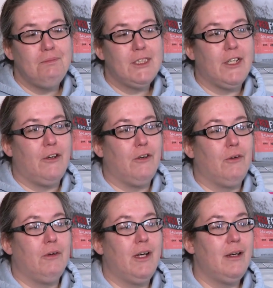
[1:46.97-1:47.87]

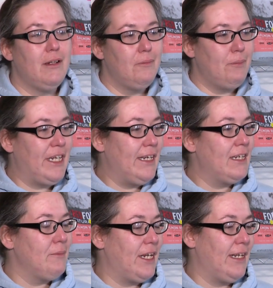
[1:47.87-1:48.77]
So me
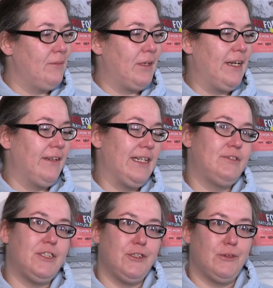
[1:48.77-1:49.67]
committing my
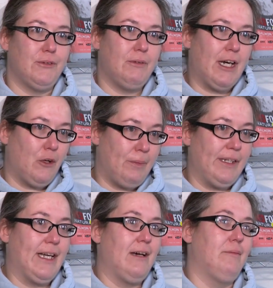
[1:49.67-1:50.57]
life to
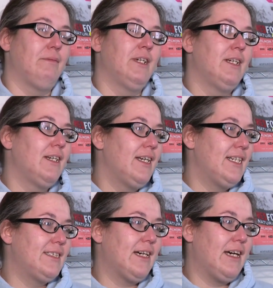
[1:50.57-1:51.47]
helping them
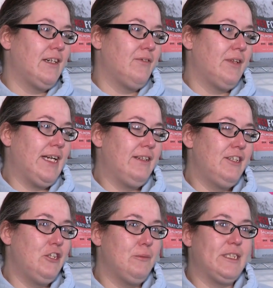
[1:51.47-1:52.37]
is kind of like
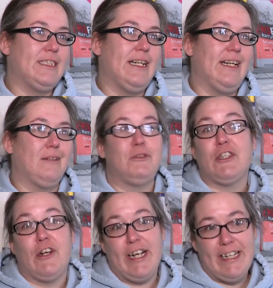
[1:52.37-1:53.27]
humans saying, I'm
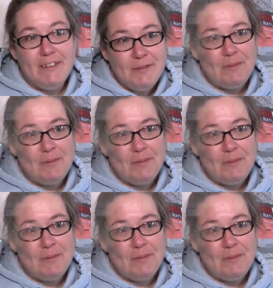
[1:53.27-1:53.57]
sorry.